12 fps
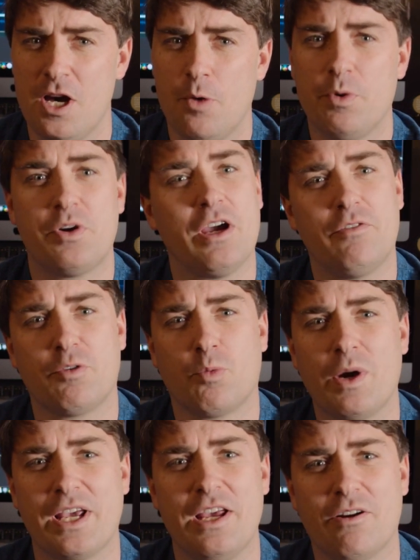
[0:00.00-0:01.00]
We'll cover
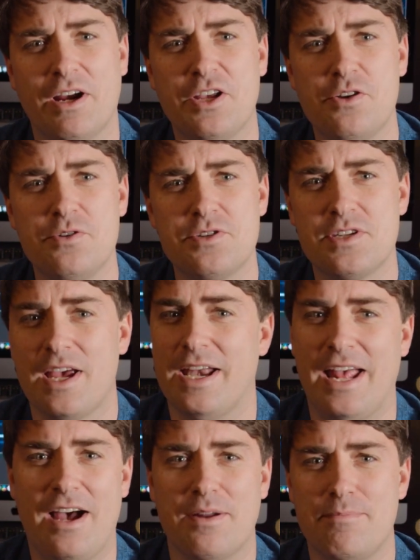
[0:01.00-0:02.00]
what gear I use and
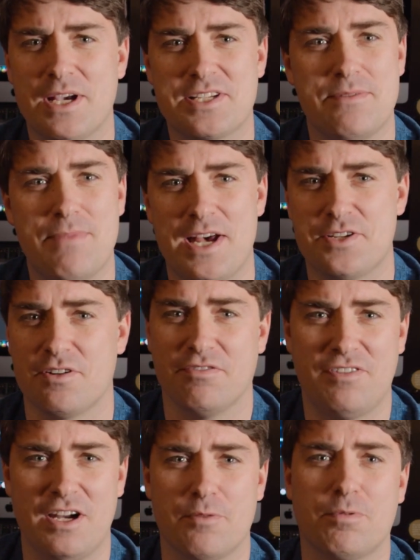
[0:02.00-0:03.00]
how to mix and master a
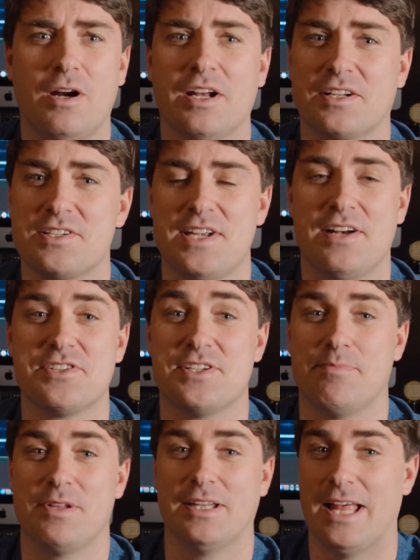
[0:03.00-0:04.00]
final product to sound
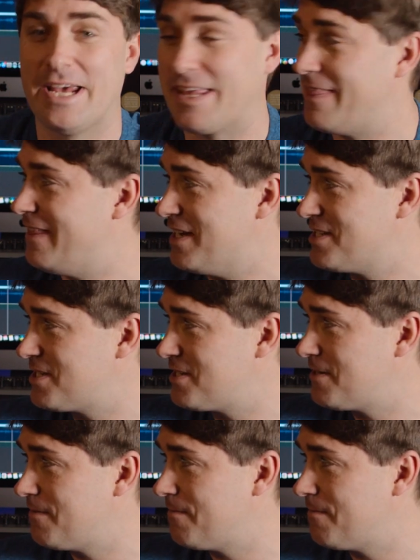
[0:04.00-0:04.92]
something like this.